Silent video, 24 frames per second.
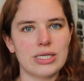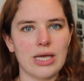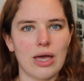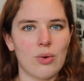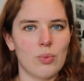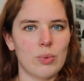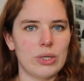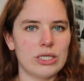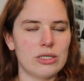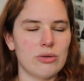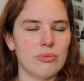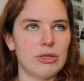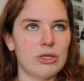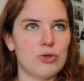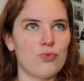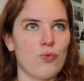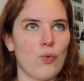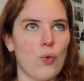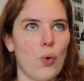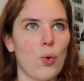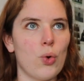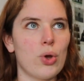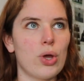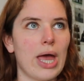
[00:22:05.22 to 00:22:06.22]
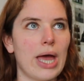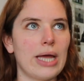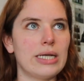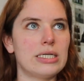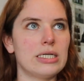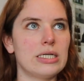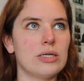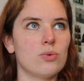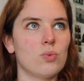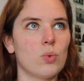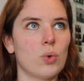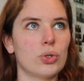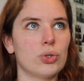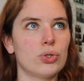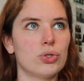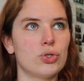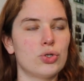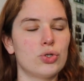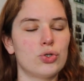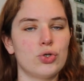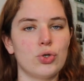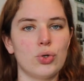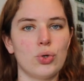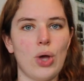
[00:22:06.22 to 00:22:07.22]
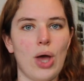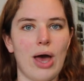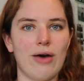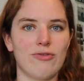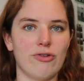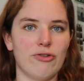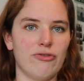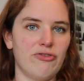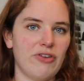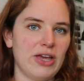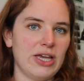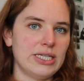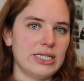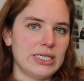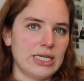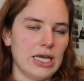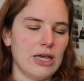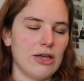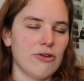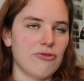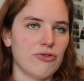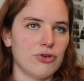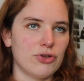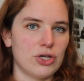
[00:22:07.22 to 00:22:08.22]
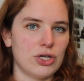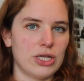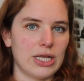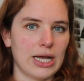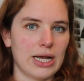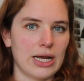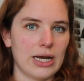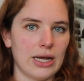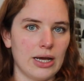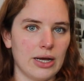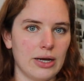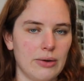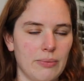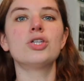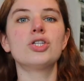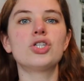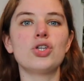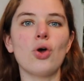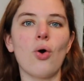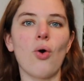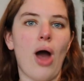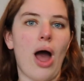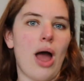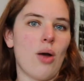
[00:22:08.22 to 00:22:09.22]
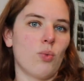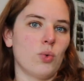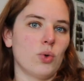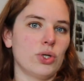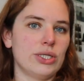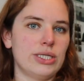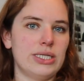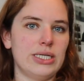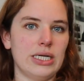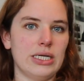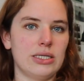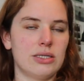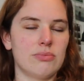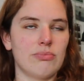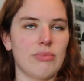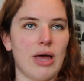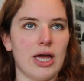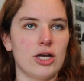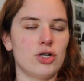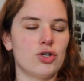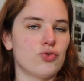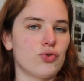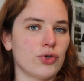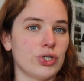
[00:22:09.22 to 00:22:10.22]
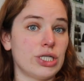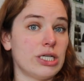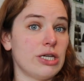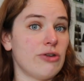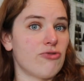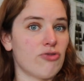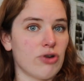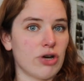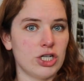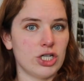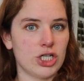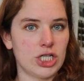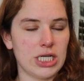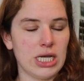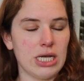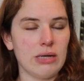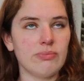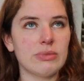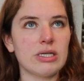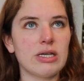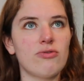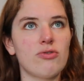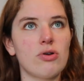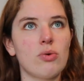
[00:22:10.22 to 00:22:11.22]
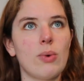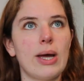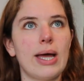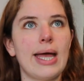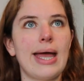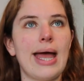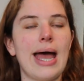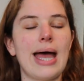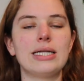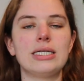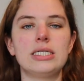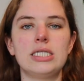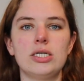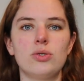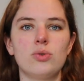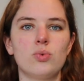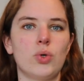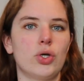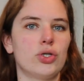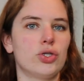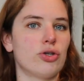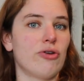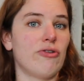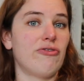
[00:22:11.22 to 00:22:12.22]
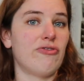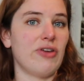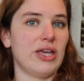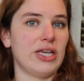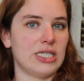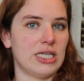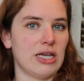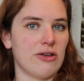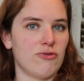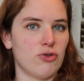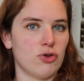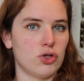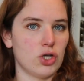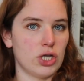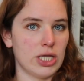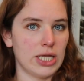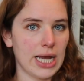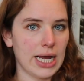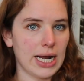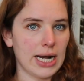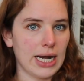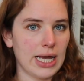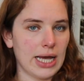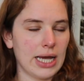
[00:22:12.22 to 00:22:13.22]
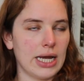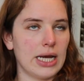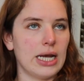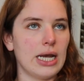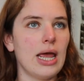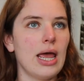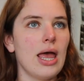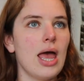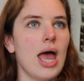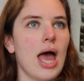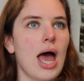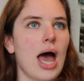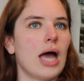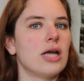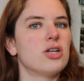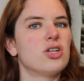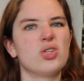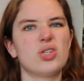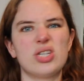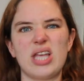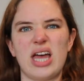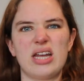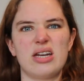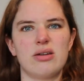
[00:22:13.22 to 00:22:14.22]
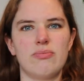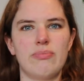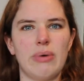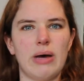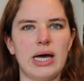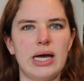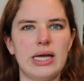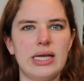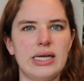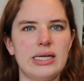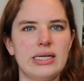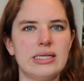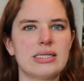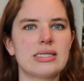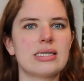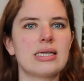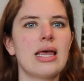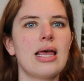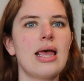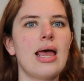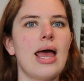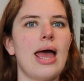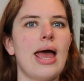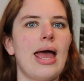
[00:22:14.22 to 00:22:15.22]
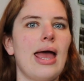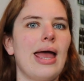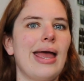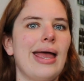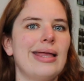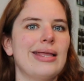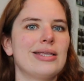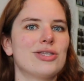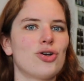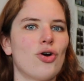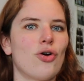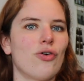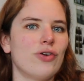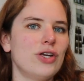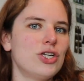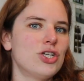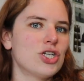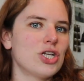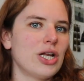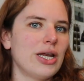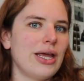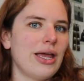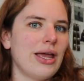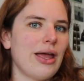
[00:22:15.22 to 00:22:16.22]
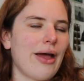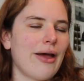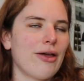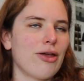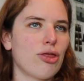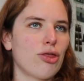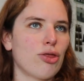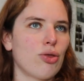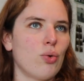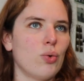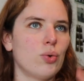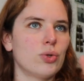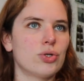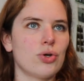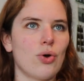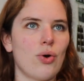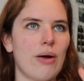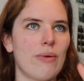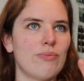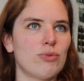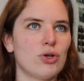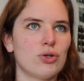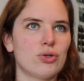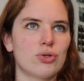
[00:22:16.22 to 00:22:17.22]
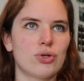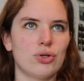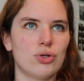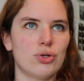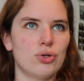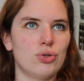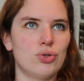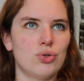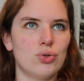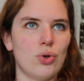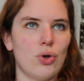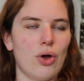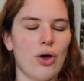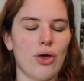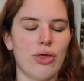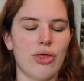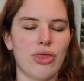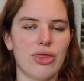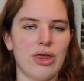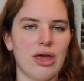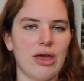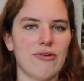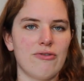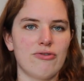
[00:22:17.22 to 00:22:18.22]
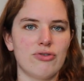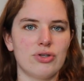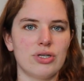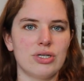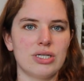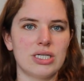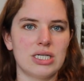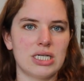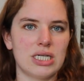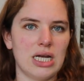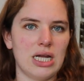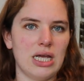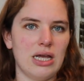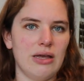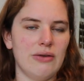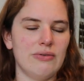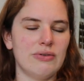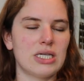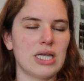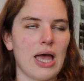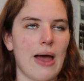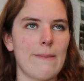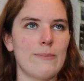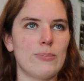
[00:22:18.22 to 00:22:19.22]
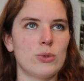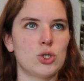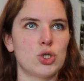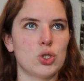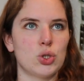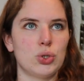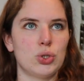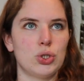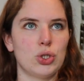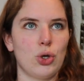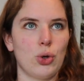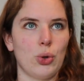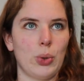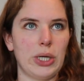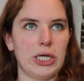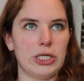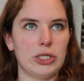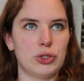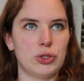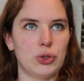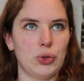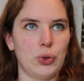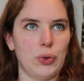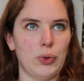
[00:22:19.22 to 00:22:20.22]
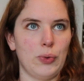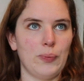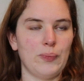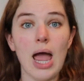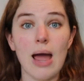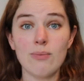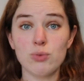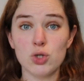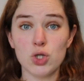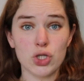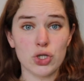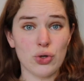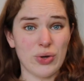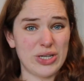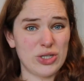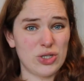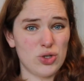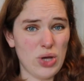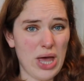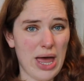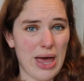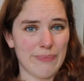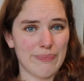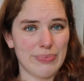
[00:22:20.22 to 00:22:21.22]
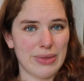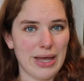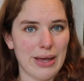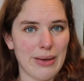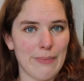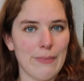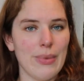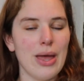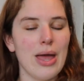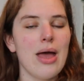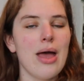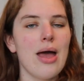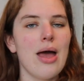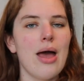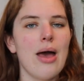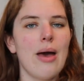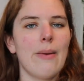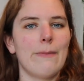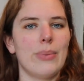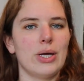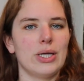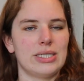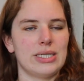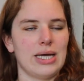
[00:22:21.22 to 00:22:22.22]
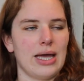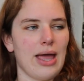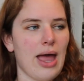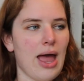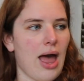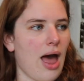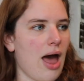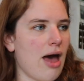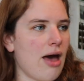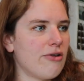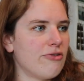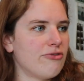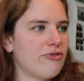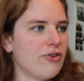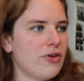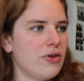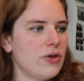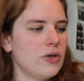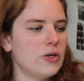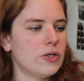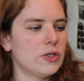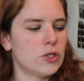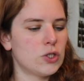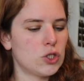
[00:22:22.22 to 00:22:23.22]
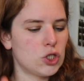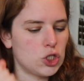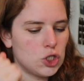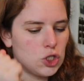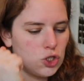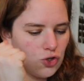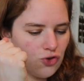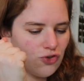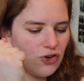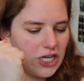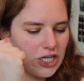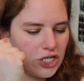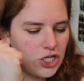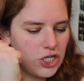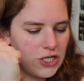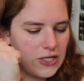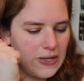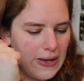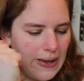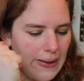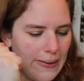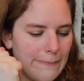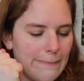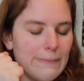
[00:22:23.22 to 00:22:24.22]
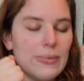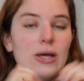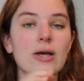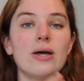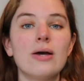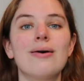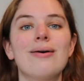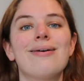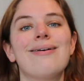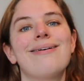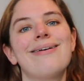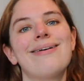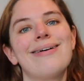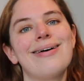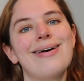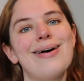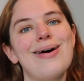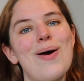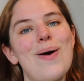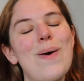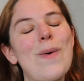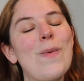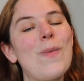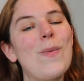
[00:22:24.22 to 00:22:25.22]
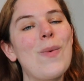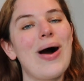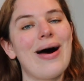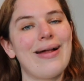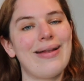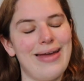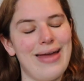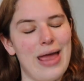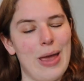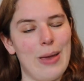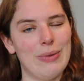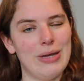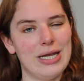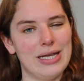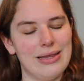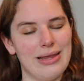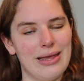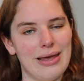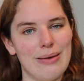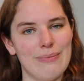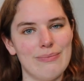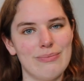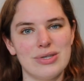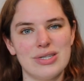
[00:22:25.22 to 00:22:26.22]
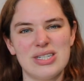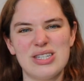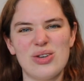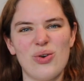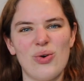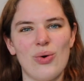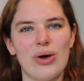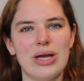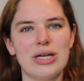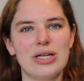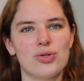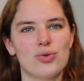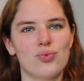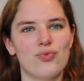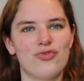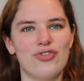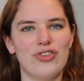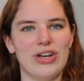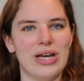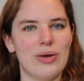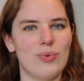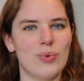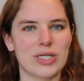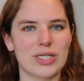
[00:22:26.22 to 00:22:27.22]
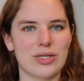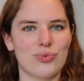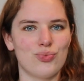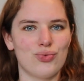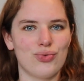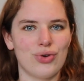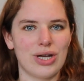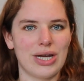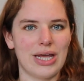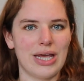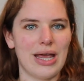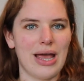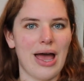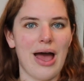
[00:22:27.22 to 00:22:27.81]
I went a bit rogue. I didn't want to have a facing for the neckline, so I wanted my trusty French seams everywhere. I didn't want a facing for the neckline. I just had a bias. And originally I thought, oh, I'm not gonna do her thing for the sleeves. I'm just going to hem them. But I have stretched them while hemming them, so it really wasn't pretty.